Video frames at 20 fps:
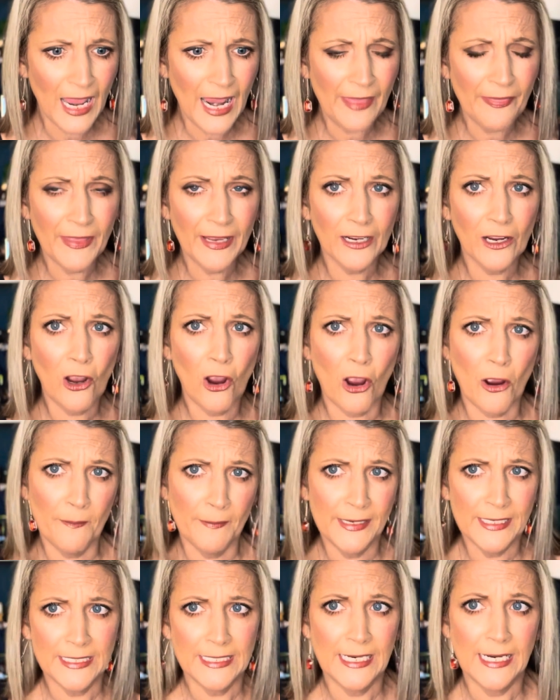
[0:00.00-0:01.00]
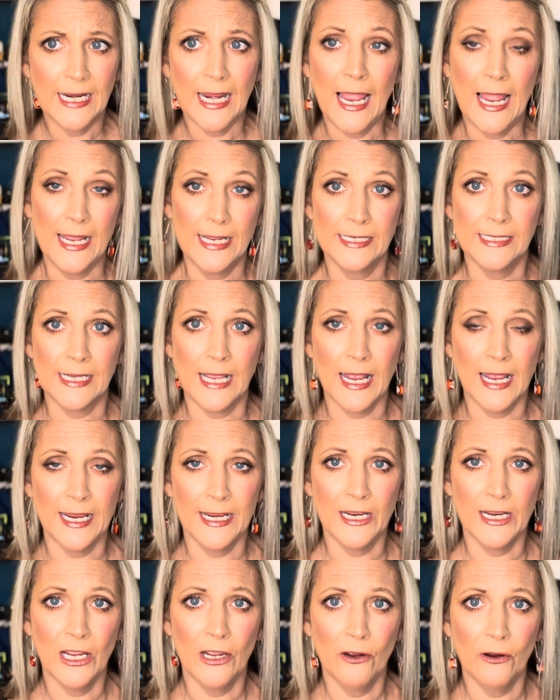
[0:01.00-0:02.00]
and then commenting as
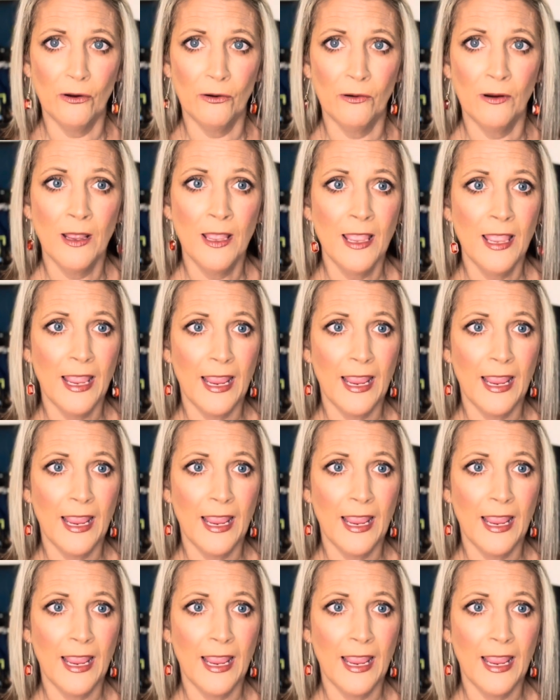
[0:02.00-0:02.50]
I go